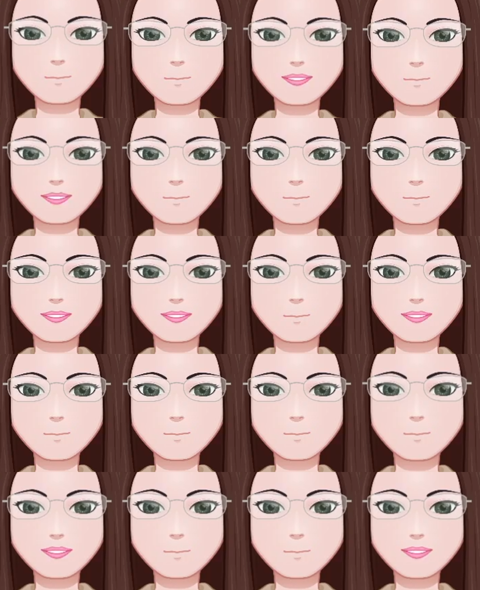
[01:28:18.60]
chain, you know,
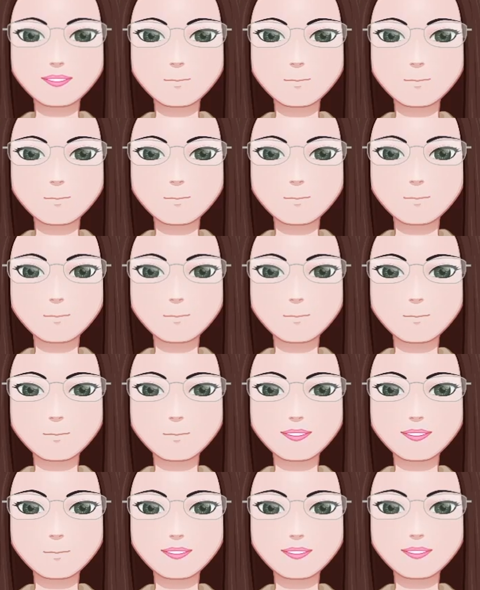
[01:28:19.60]
repeat.
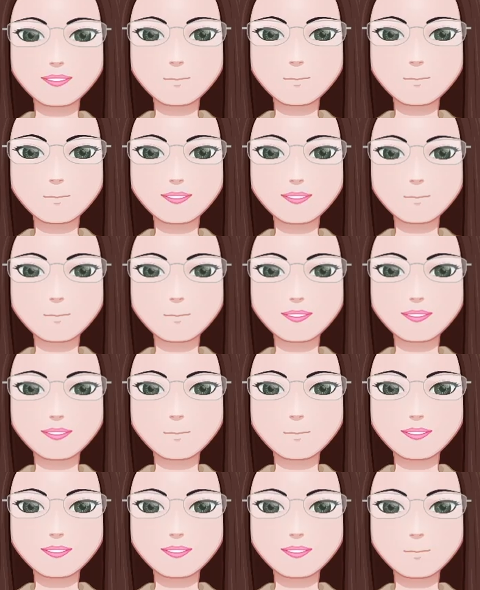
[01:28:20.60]
Maybe wind it around your
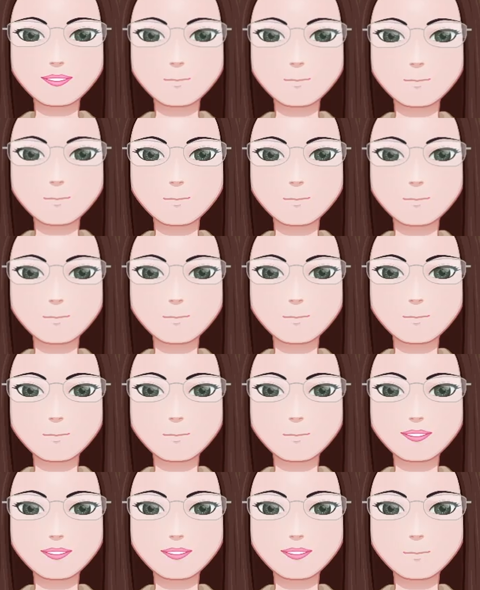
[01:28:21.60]
arm a little bit. So I
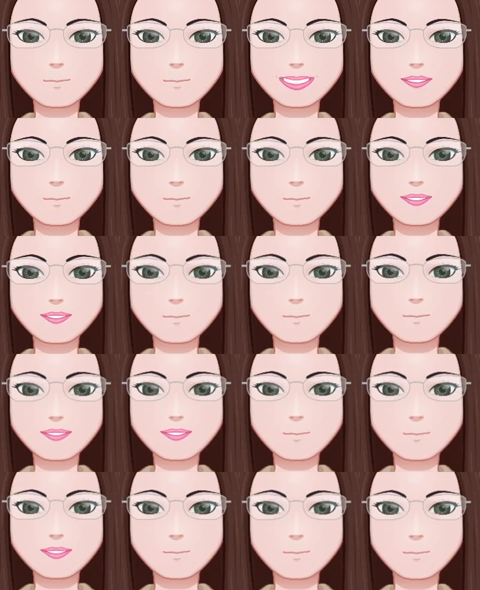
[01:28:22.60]
can see crochet
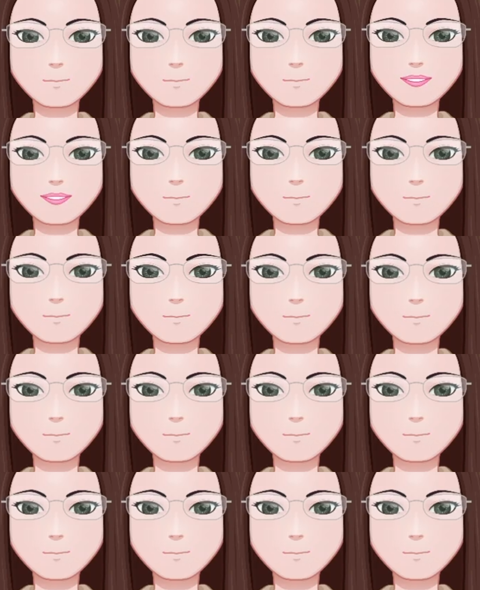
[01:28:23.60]
turning into a thing.